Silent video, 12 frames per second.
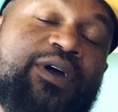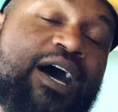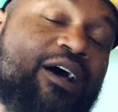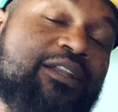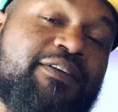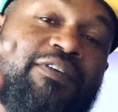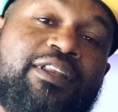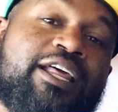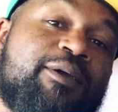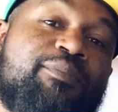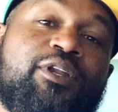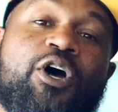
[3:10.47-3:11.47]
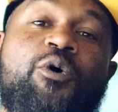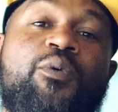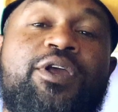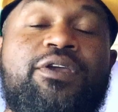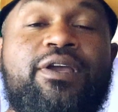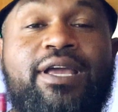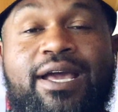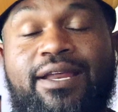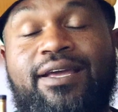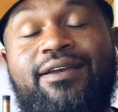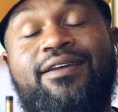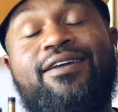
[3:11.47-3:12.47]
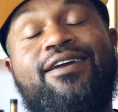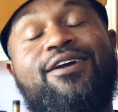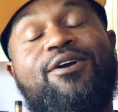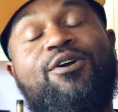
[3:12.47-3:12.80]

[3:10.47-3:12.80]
I'll leave the link below where you can get it.